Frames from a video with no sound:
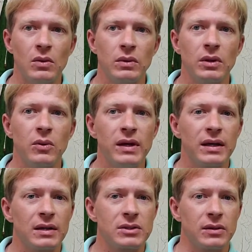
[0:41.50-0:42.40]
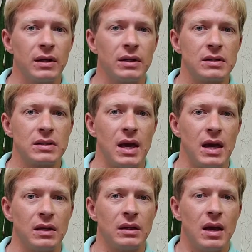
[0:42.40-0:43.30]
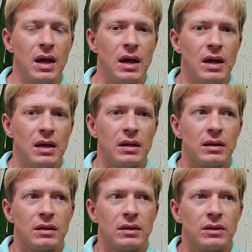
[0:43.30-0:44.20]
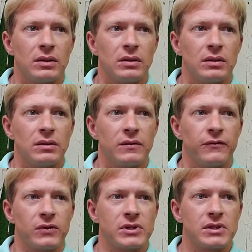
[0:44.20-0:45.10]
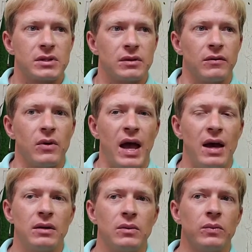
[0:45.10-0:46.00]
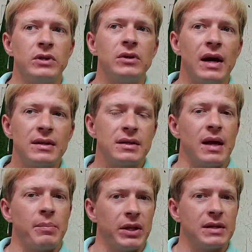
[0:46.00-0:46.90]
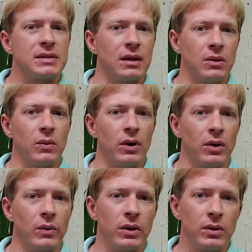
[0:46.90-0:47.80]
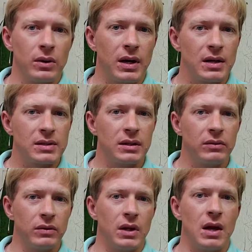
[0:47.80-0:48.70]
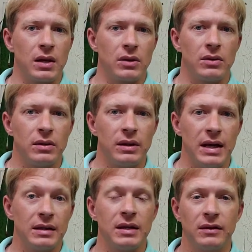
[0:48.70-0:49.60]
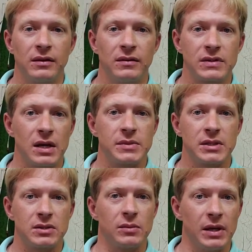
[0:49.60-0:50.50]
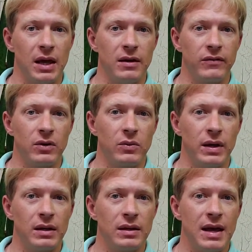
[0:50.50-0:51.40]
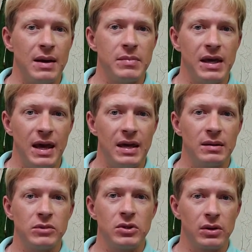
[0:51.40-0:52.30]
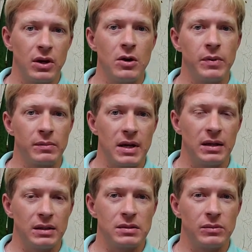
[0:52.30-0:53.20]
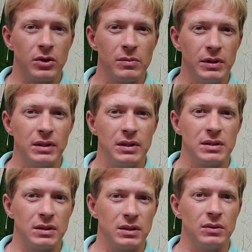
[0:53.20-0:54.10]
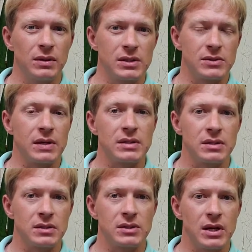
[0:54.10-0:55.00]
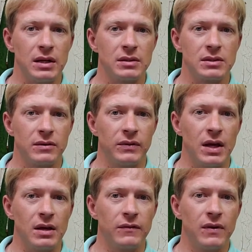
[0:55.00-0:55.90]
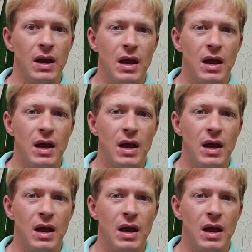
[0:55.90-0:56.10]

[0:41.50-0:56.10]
Well, the quick answer is that for how, when you got to that place that you were, where you were constantly relying on that addictive substance or behavior, when that became your coping mechanism, your ability to deal with the stresses and challenges of life,